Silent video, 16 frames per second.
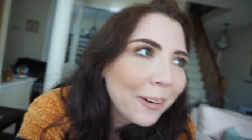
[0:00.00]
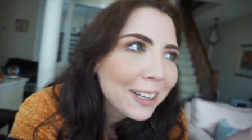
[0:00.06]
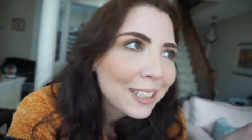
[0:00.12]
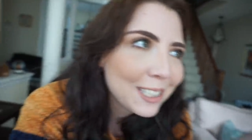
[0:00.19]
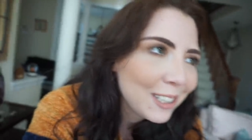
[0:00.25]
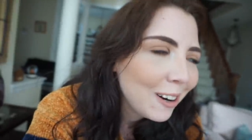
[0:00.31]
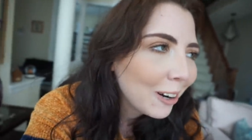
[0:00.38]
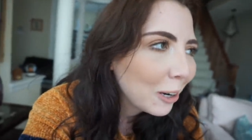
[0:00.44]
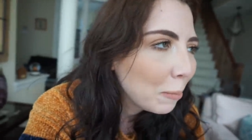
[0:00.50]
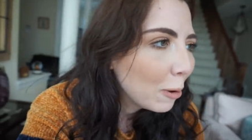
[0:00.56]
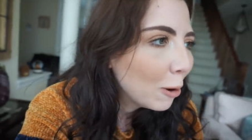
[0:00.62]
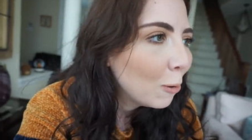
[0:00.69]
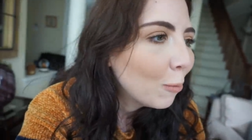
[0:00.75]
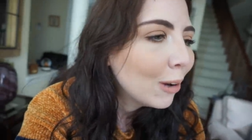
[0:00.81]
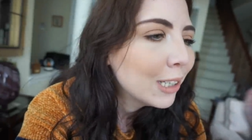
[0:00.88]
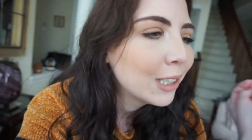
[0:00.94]
I wanted to talk
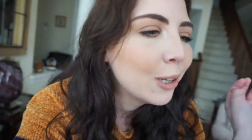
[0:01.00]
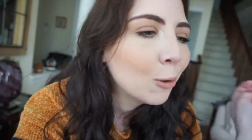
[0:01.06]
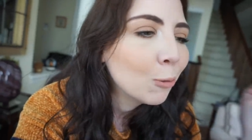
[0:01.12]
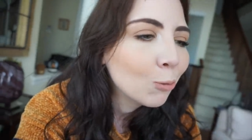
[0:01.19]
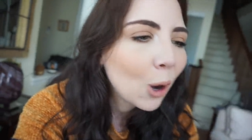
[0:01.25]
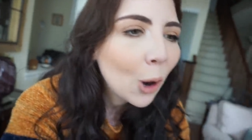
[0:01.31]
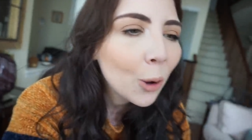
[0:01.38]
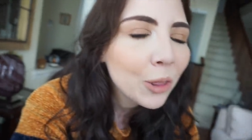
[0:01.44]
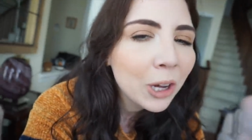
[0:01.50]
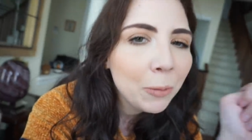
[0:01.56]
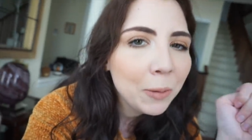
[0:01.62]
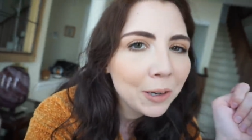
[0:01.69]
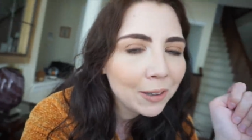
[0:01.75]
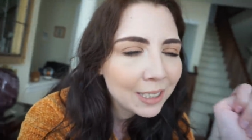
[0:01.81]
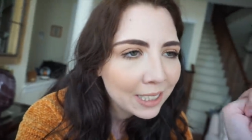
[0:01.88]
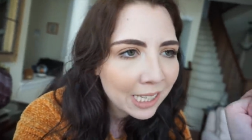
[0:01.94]
about was the row
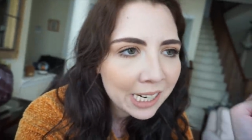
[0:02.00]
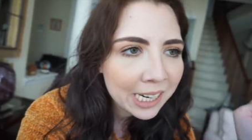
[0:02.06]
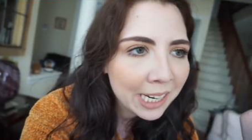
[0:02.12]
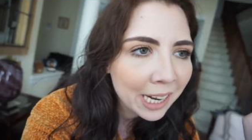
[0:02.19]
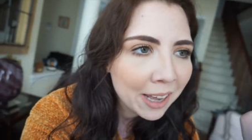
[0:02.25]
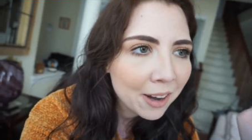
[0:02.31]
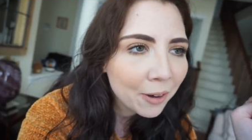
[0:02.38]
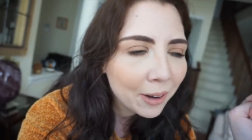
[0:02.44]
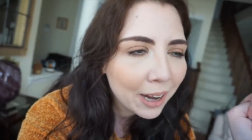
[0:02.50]
that we were sitting in,